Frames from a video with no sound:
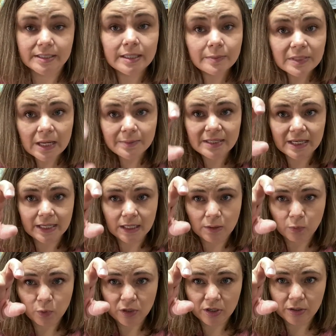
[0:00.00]
Sometimes I get
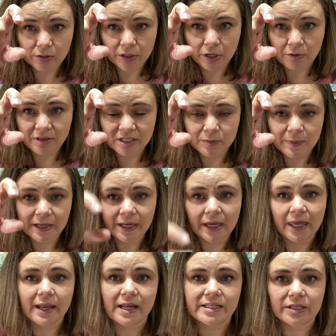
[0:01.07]
them where they're, you know, this big
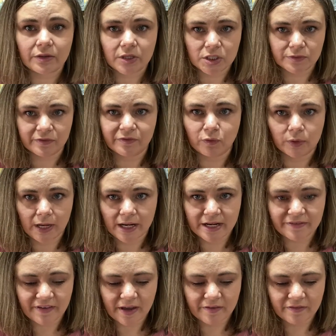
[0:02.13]
and I sell those for
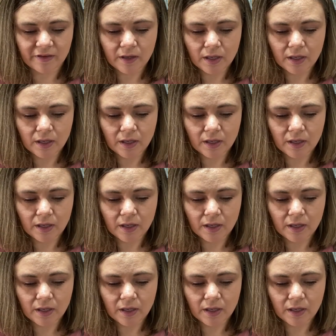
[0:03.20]
$4.95.